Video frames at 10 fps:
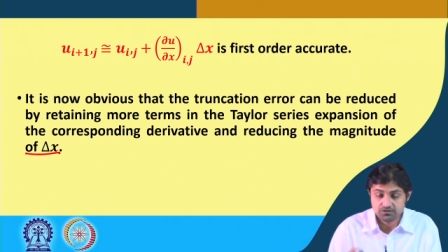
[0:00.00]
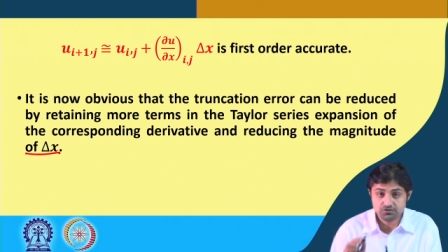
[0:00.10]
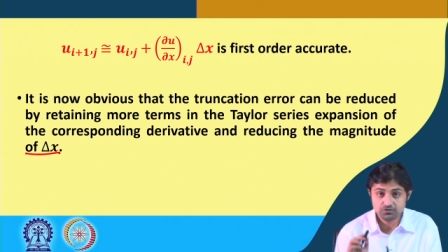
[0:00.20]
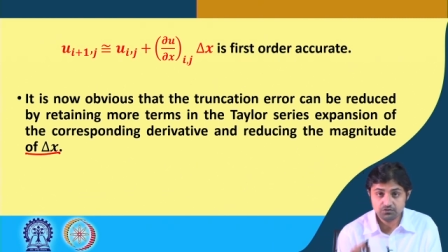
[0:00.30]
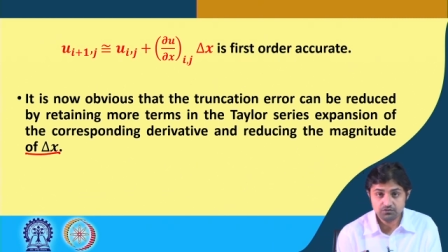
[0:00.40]

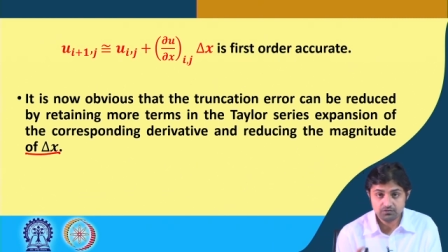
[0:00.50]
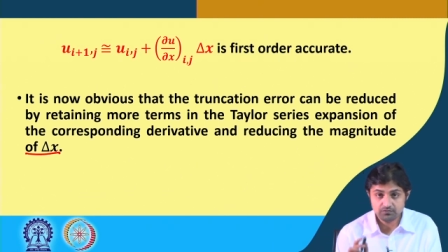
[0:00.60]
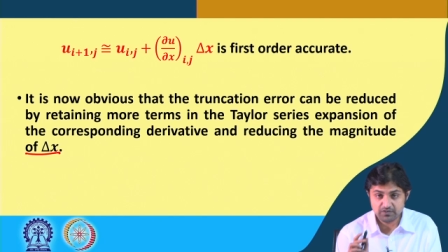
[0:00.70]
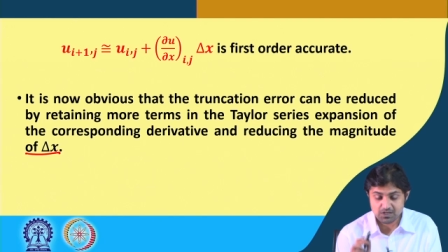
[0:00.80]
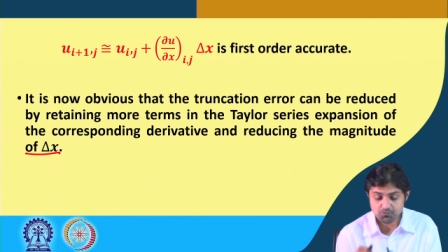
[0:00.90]
So,
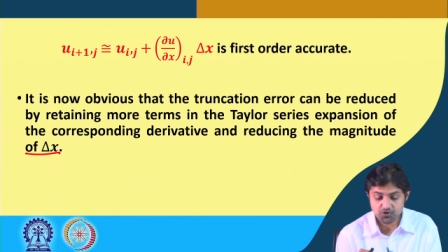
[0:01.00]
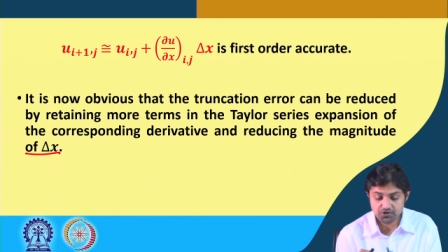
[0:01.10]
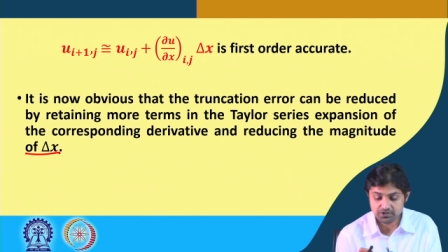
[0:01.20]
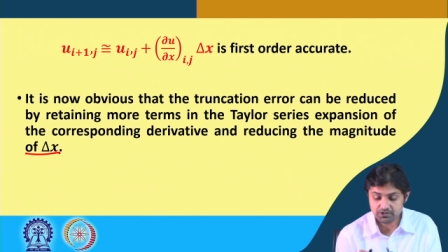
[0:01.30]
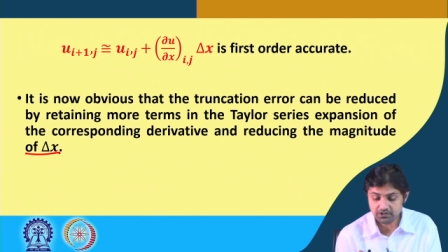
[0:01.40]
one
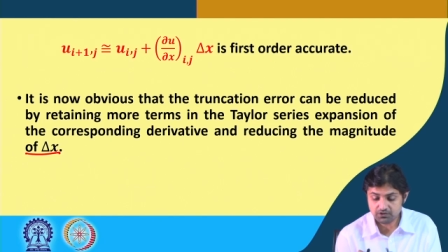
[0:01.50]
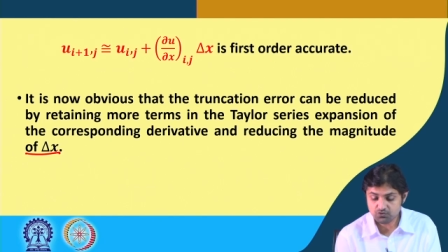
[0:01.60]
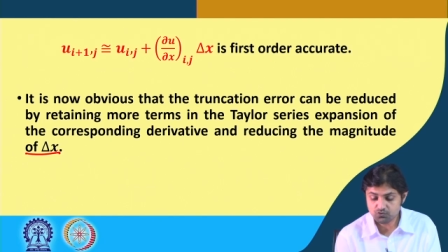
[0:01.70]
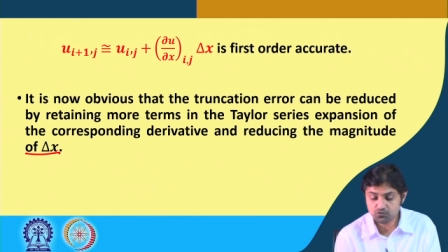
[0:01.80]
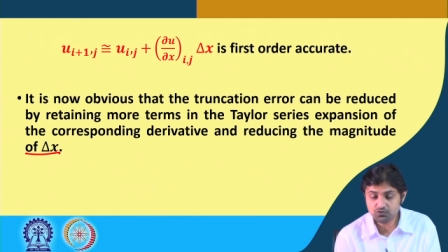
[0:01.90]
important thing
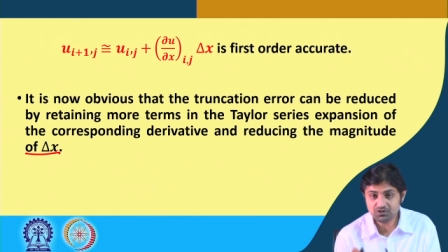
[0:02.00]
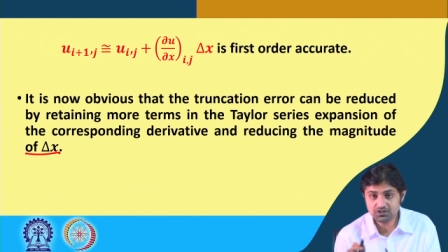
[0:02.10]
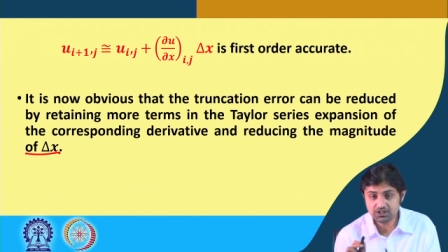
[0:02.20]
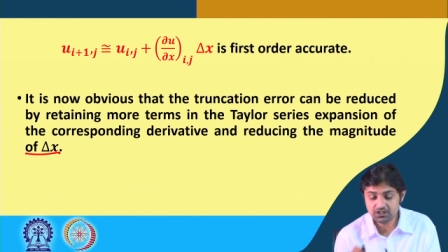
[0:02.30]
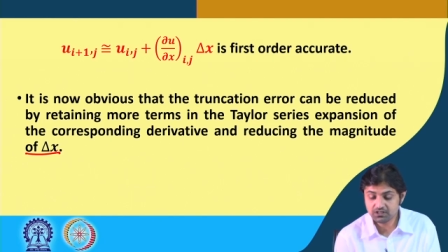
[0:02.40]
to
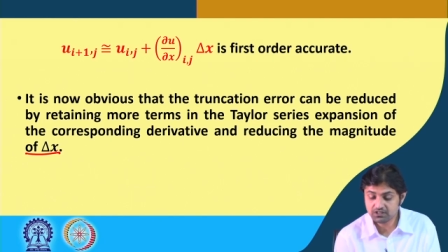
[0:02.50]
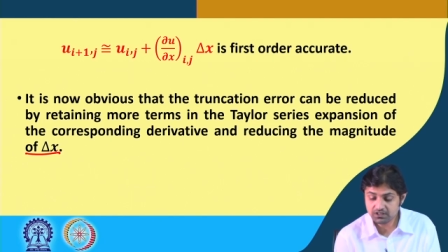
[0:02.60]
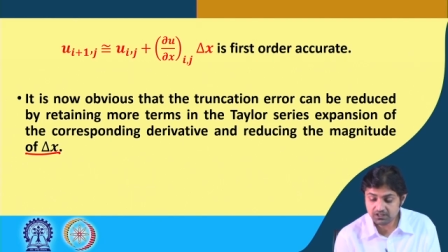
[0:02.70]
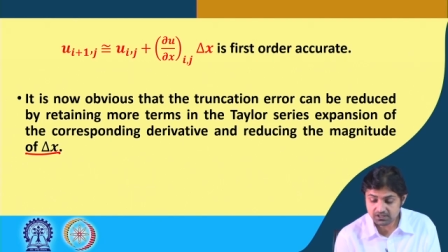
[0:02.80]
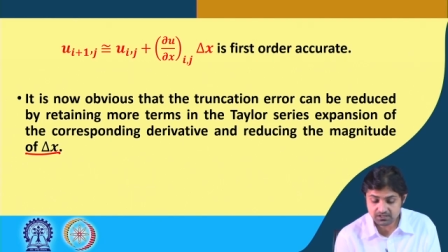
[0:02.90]
note here
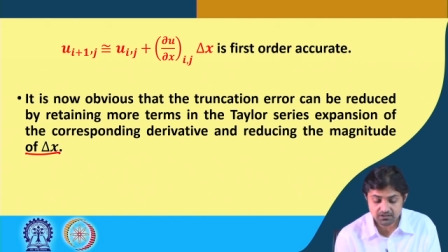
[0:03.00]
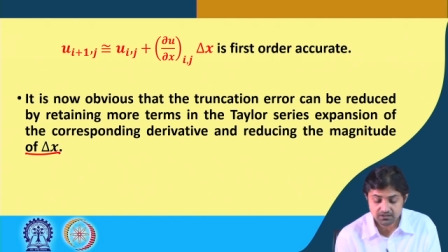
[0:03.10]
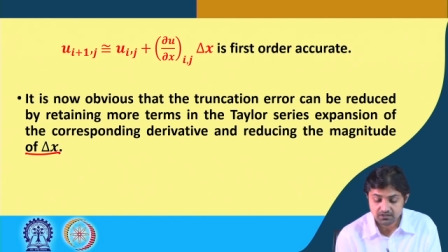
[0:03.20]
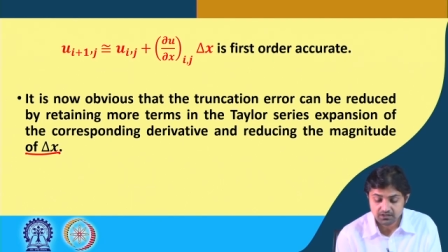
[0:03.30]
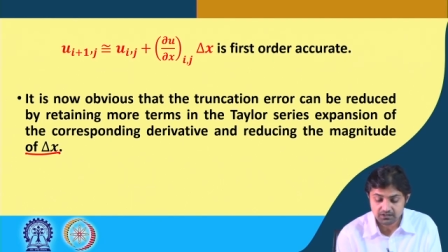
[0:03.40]
is
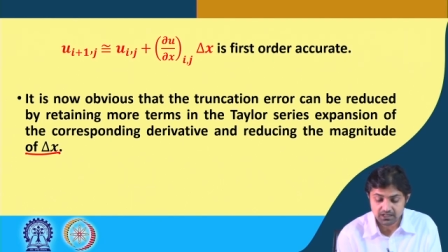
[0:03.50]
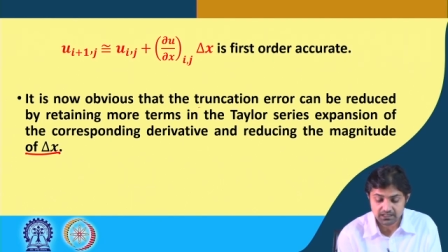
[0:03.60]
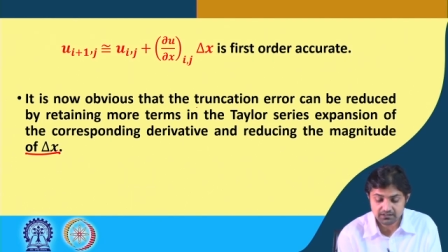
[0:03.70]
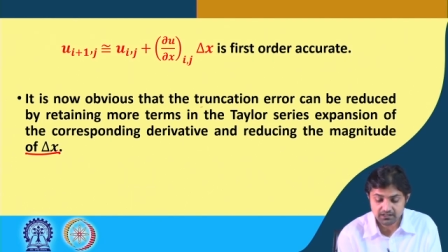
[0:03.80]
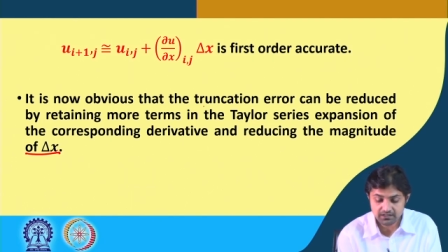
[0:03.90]

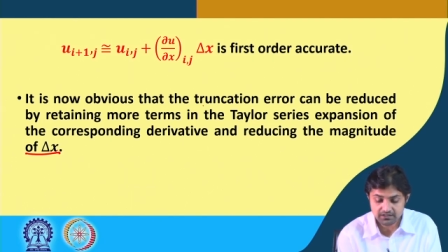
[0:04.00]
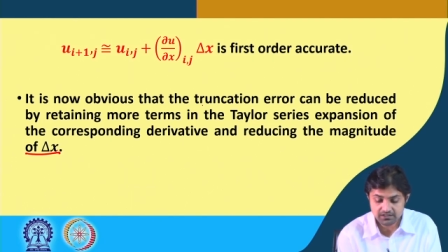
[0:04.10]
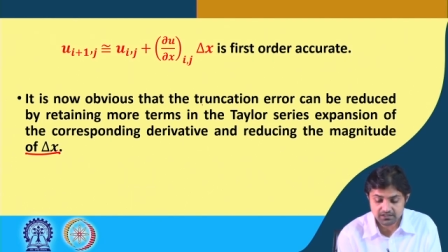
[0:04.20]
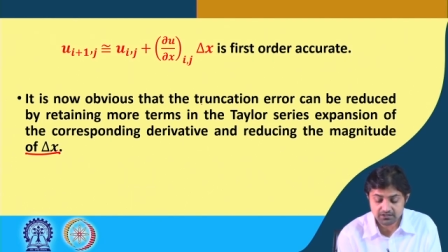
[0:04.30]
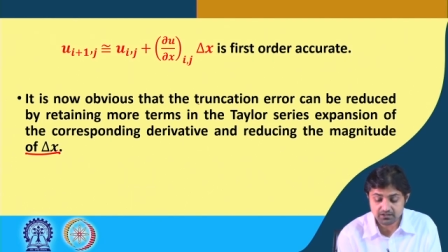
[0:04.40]
that there
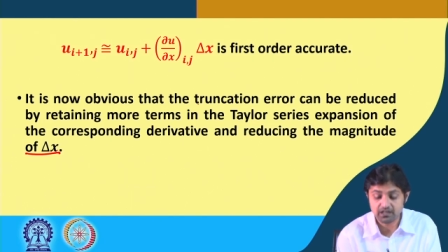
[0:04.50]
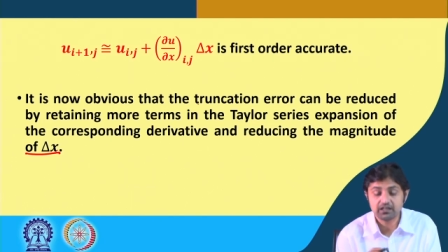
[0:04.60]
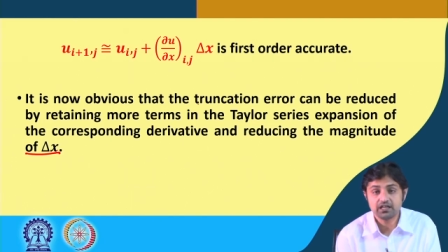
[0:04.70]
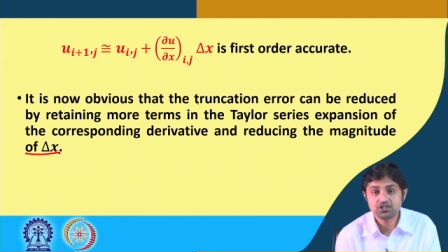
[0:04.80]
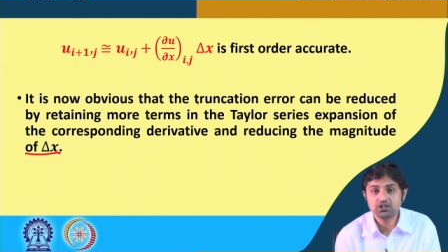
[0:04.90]
is a
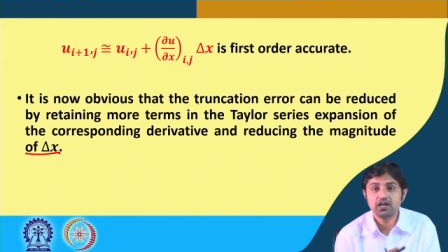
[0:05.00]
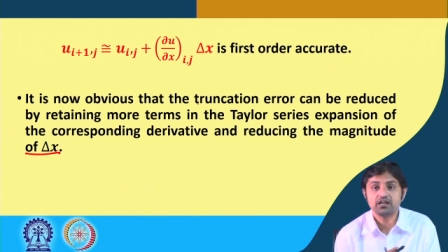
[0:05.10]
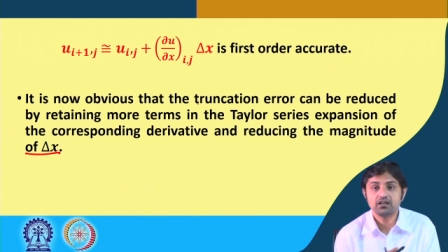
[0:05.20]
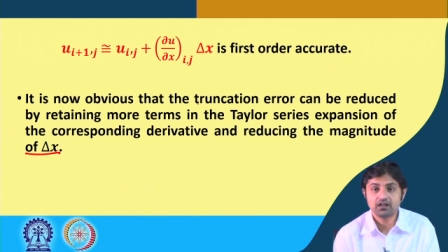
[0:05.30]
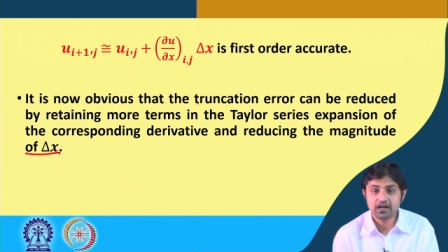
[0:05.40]
truncation
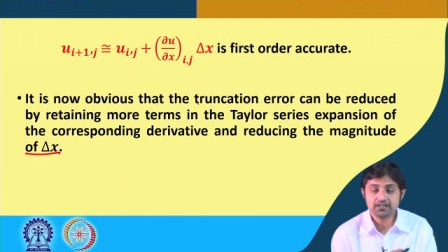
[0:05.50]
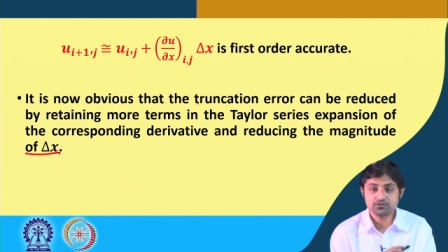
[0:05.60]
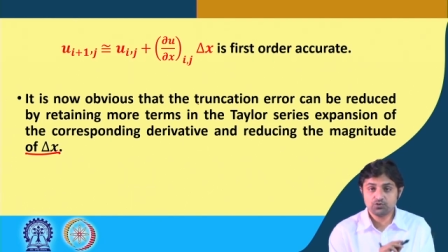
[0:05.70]
error right.